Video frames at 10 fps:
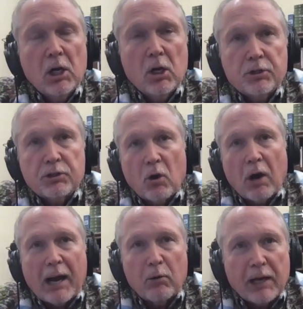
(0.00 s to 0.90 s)
So
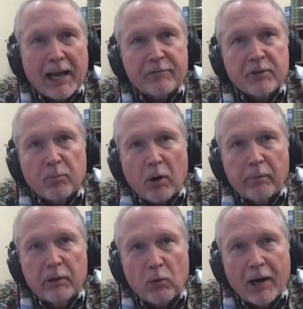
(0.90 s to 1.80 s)
I would have to
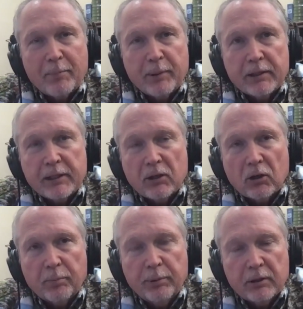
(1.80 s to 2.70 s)
probably wrap in here
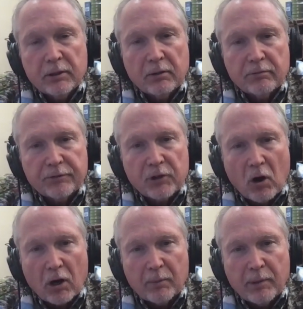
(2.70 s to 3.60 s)
a bit of
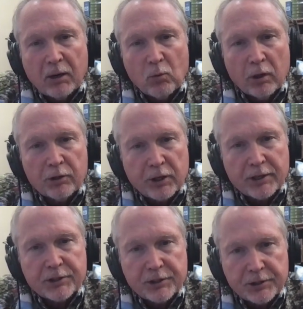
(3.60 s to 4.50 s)
talk about what
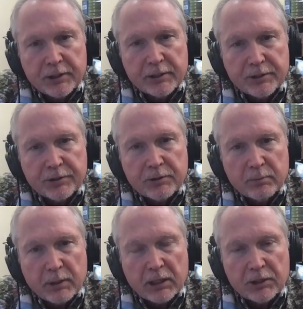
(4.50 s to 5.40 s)
justice is,
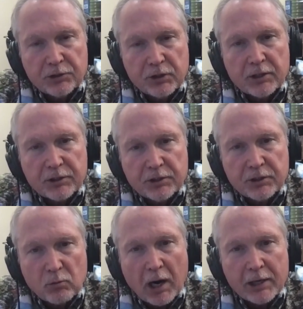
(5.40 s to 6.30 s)
because justice
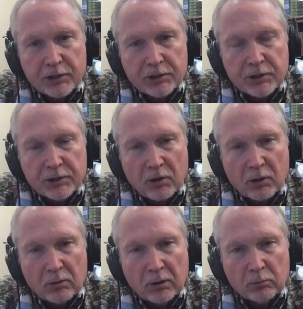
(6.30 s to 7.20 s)
and righteousness
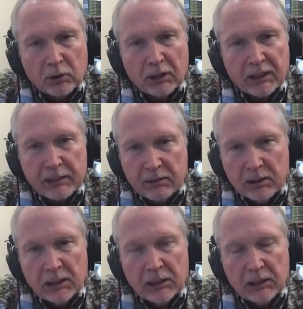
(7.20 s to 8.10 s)
are really
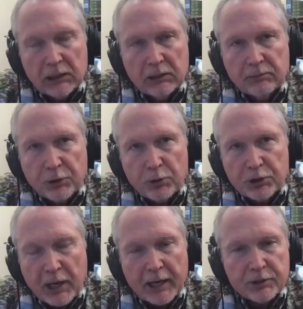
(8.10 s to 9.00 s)
two
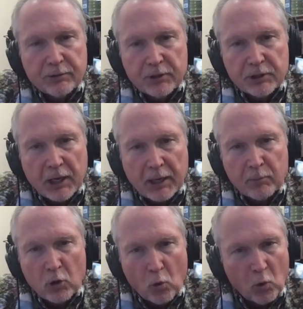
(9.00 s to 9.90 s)
sides of the same
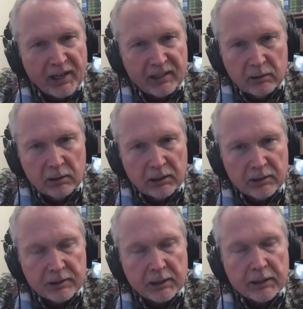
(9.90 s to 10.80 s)
coin in a
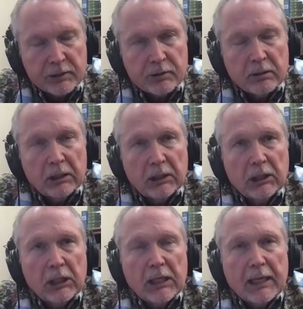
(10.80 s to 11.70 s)
sense.
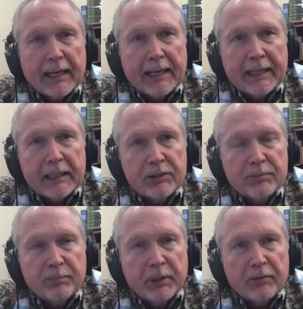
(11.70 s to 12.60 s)

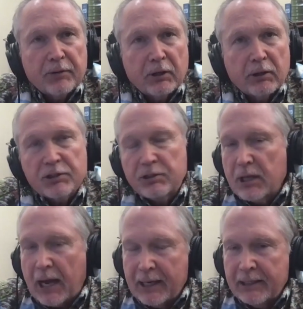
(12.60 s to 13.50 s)
But there is
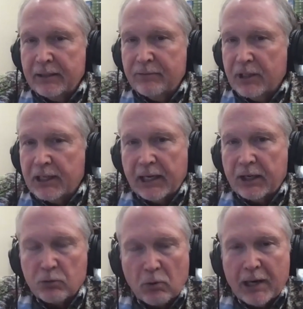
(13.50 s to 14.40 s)
the idea of the
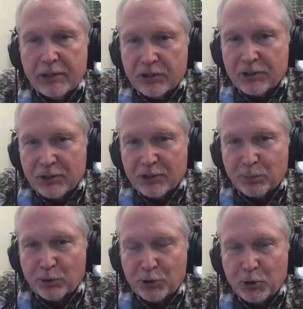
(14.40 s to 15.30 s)
king's righteousness,
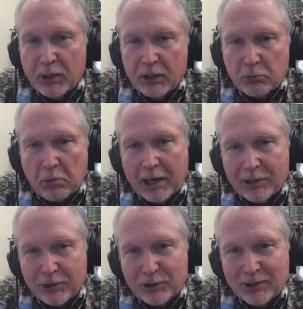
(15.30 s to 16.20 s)
pursue his
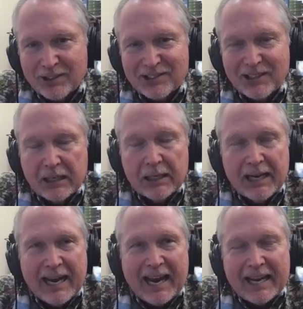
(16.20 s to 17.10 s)
righteousness.
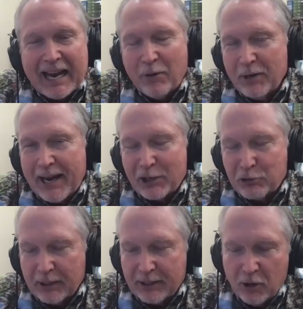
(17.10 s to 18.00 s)
And I would
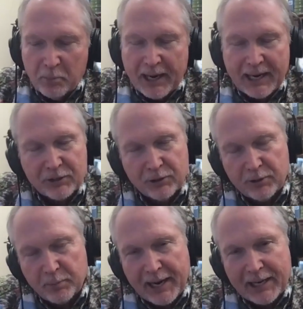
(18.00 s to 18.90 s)
actually go back to
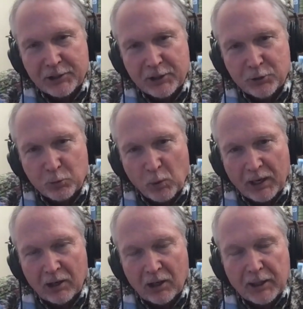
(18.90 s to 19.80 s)
the passage
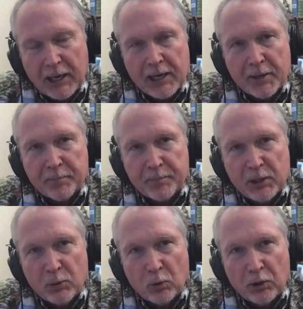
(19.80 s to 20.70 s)
where
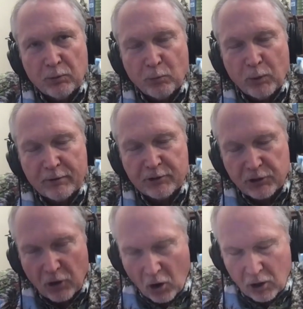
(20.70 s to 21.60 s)
we've
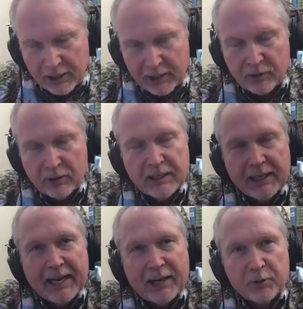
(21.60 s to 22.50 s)
started
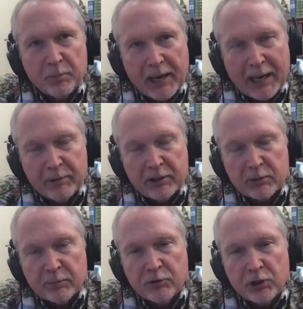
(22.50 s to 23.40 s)
at the
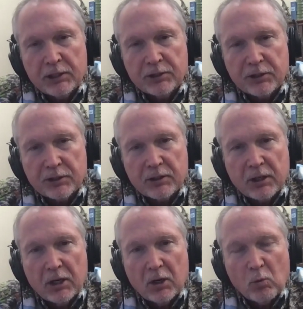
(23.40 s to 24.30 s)
baptism of Jesus,
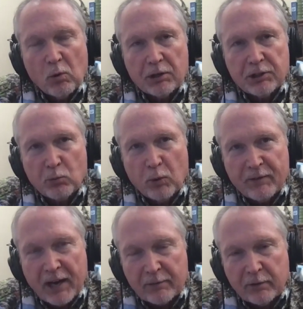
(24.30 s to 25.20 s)
where it said we
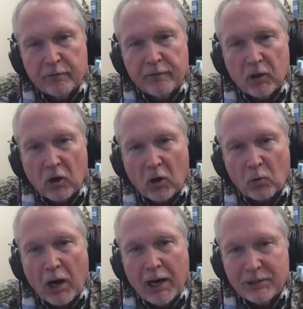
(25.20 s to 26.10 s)
got to fulfill all
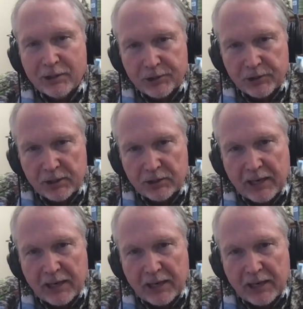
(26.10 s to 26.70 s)
righteousness.